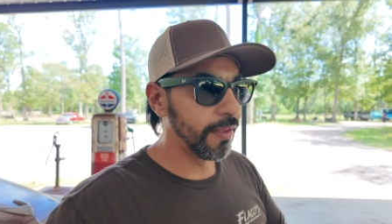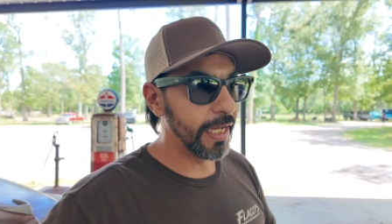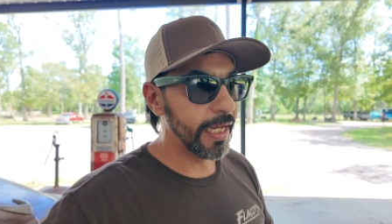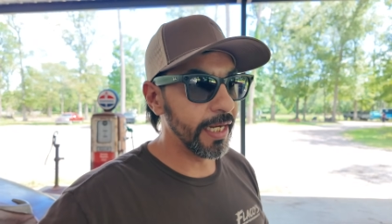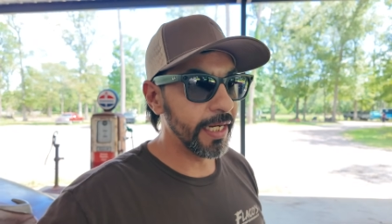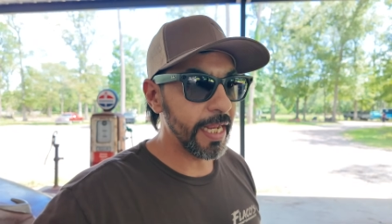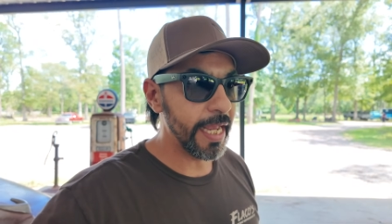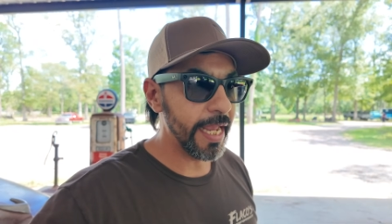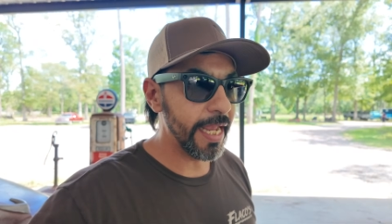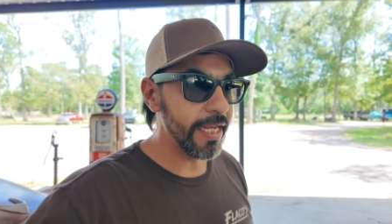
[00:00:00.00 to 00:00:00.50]

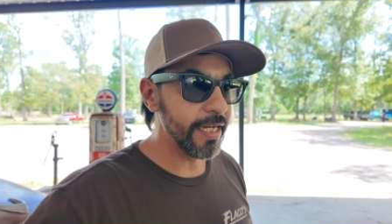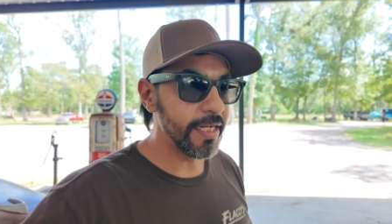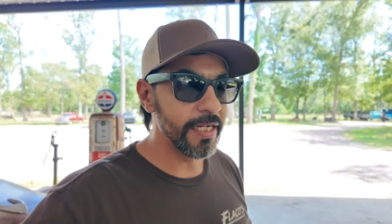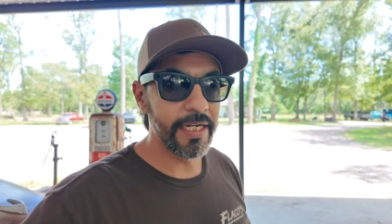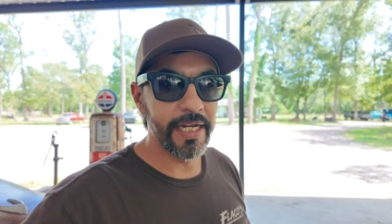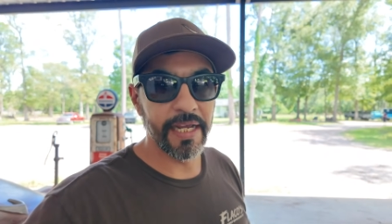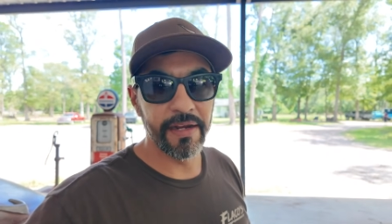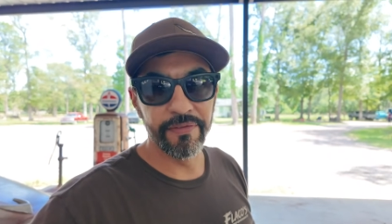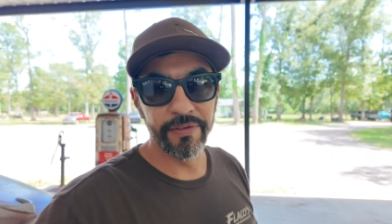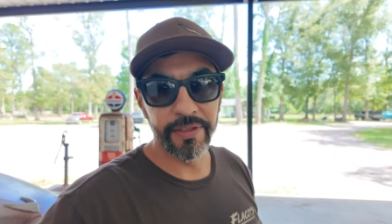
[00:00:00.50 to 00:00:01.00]
that hate
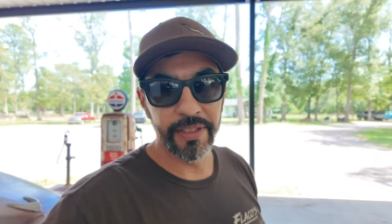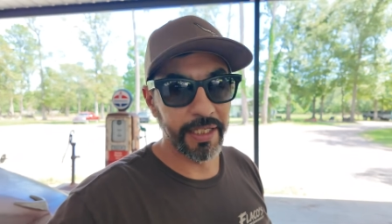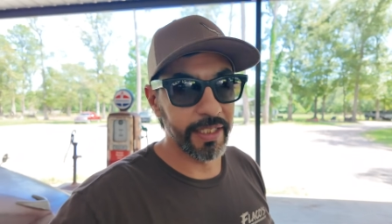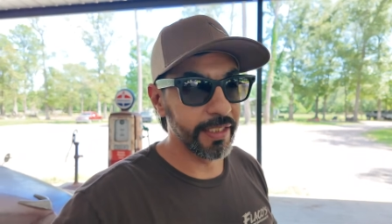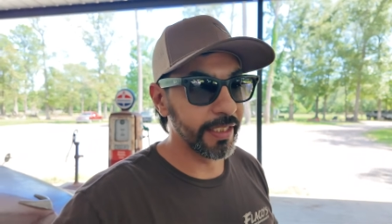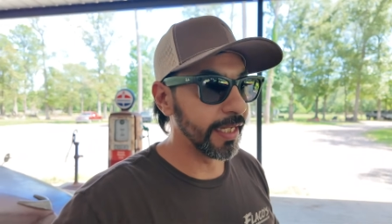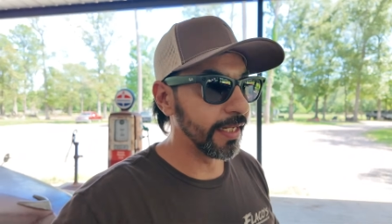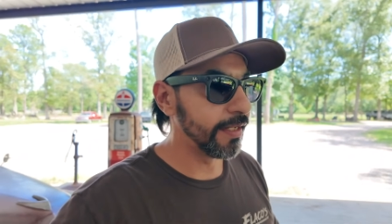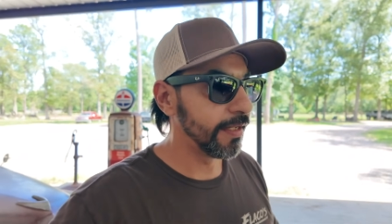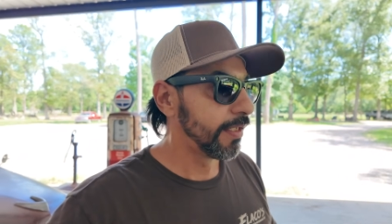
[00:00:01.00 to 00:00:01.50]
and
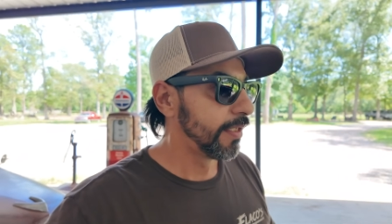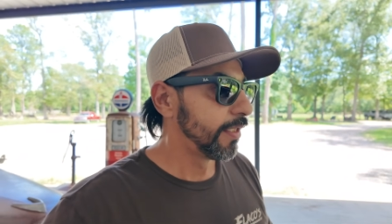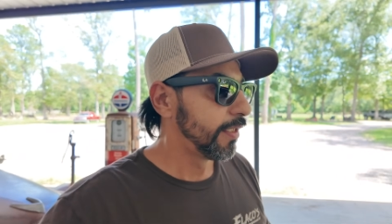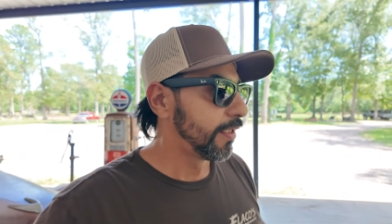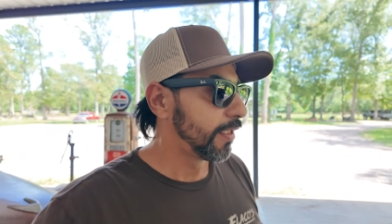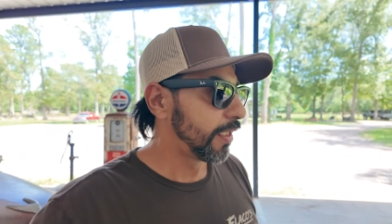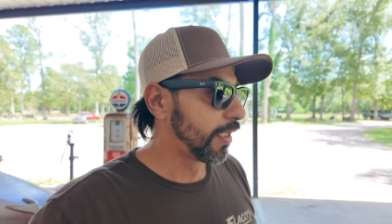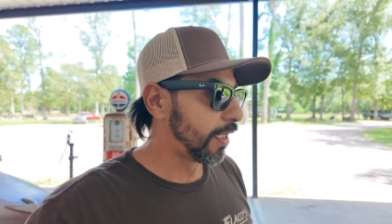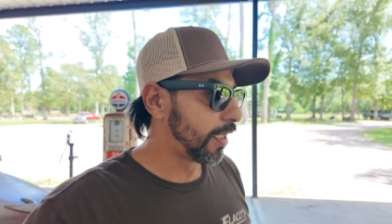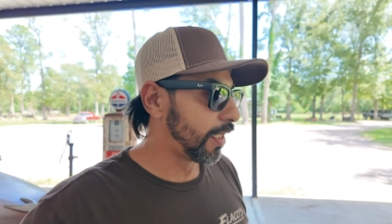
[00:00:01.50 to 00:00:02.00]
everything that
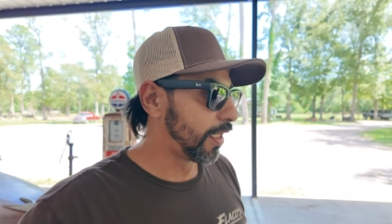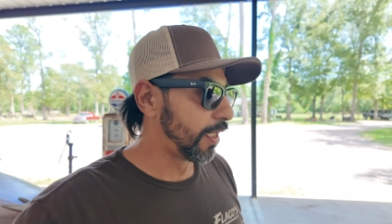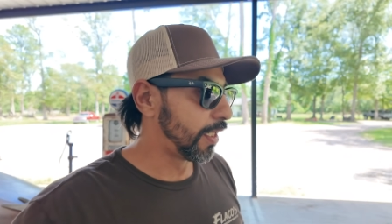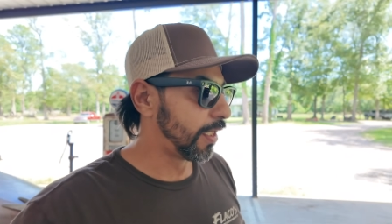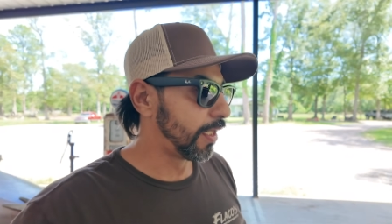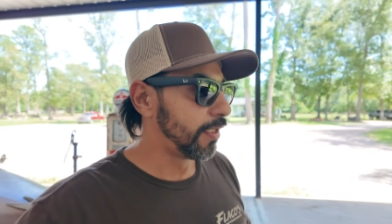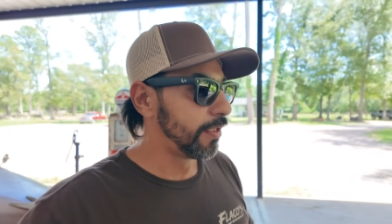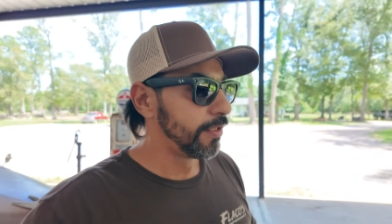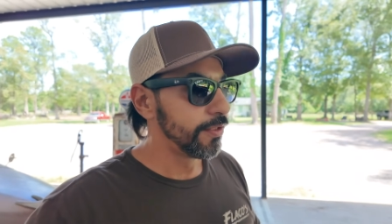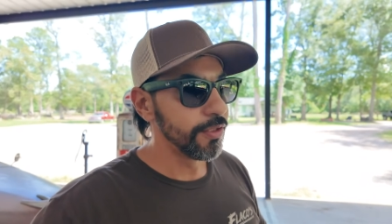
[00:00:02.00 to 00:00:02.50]

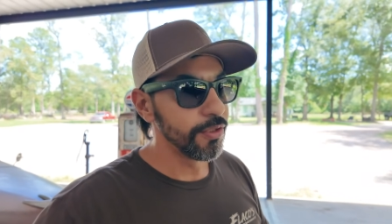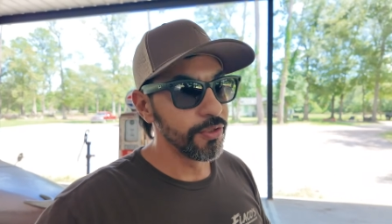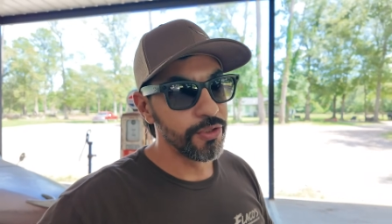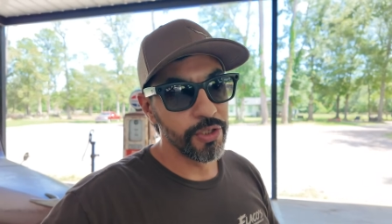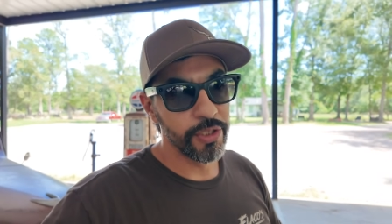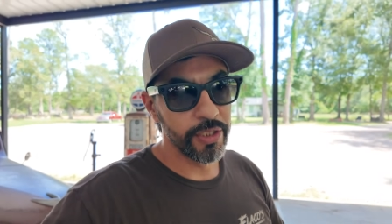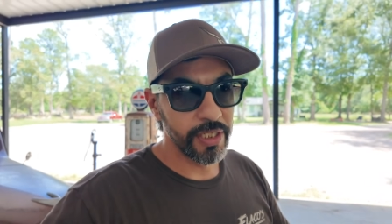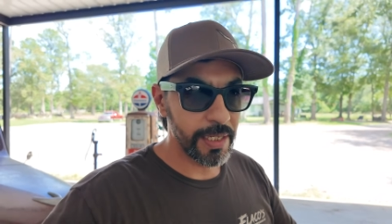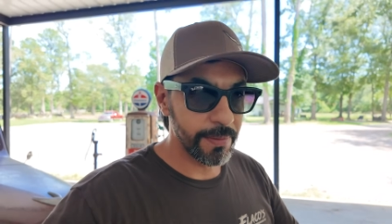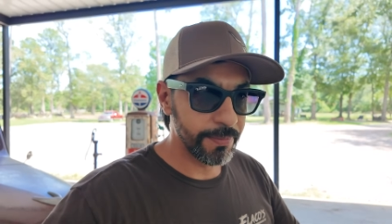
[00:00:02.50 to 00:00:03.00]
you
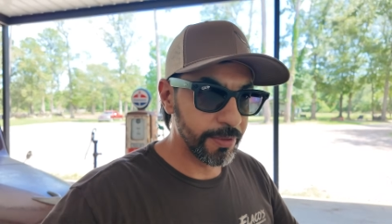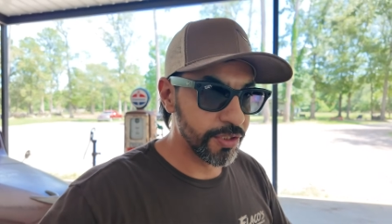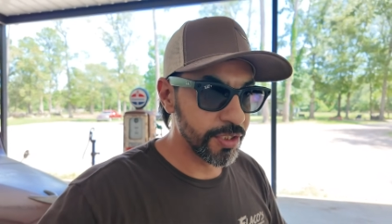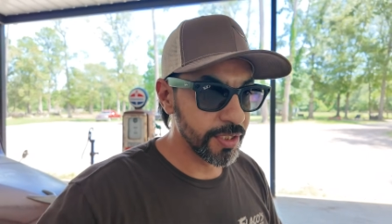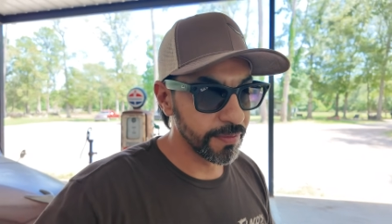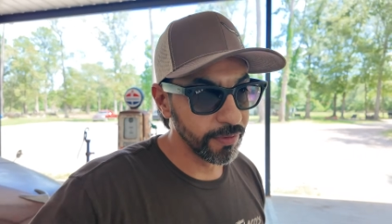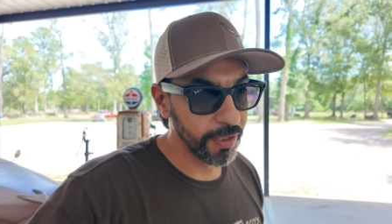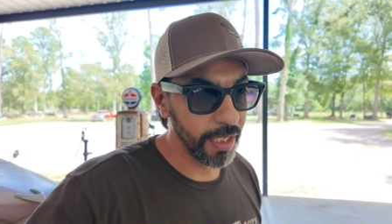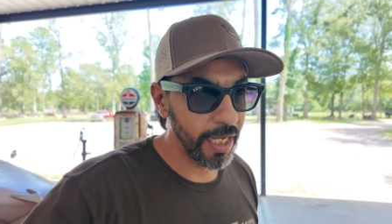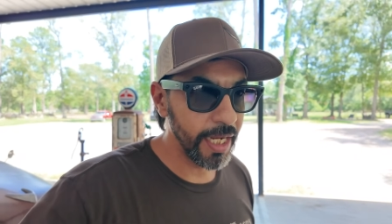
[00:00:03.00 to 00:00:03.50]
should have kept the
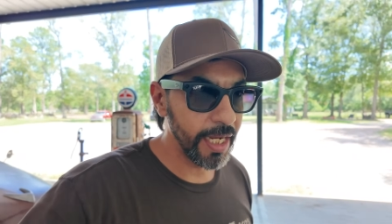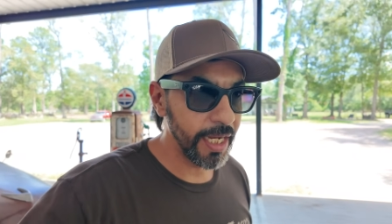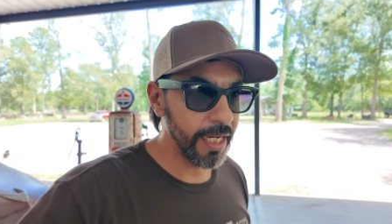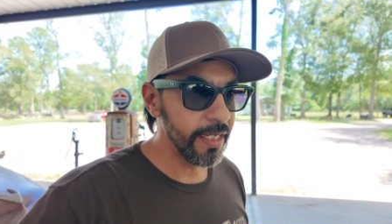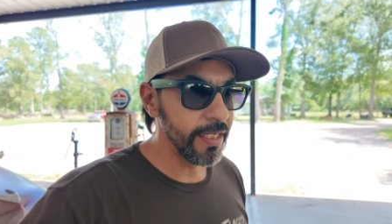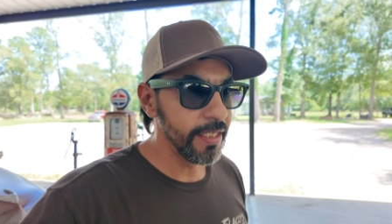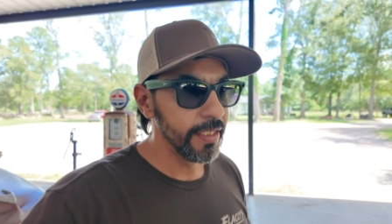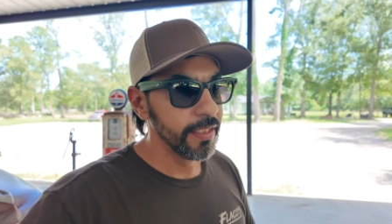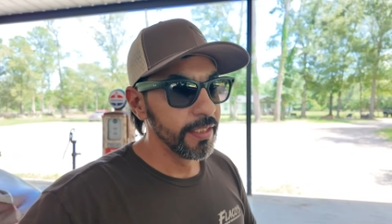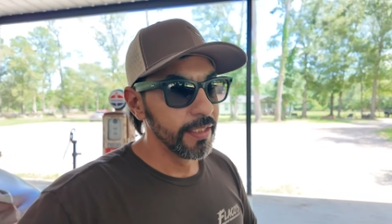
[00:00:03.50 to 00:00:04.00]

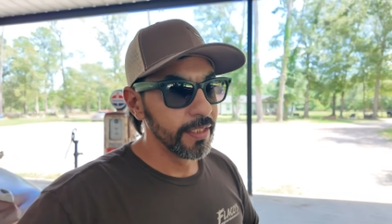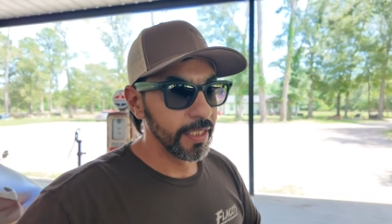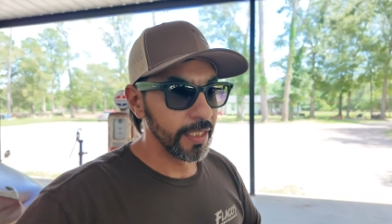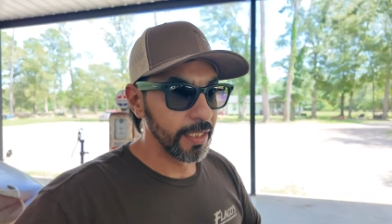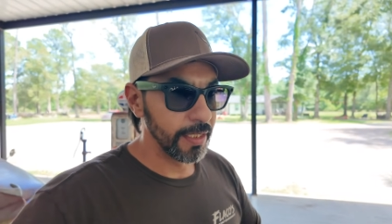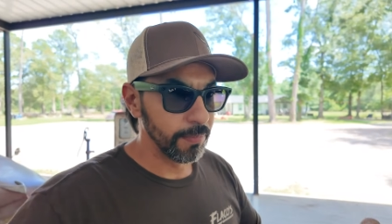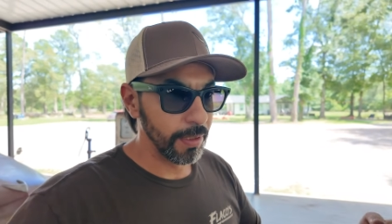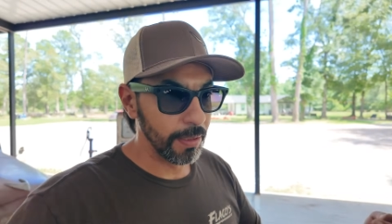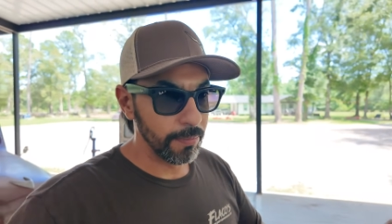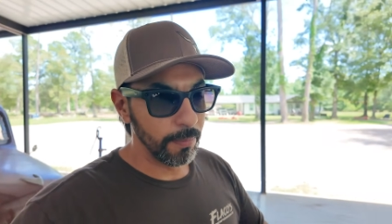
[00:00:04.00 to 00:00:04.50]
Chevrolet
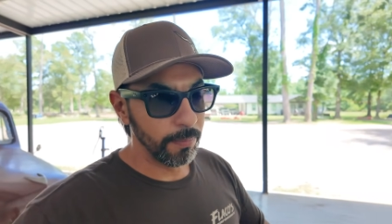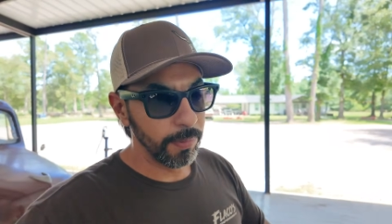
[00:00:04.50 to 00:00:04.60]
and blah blah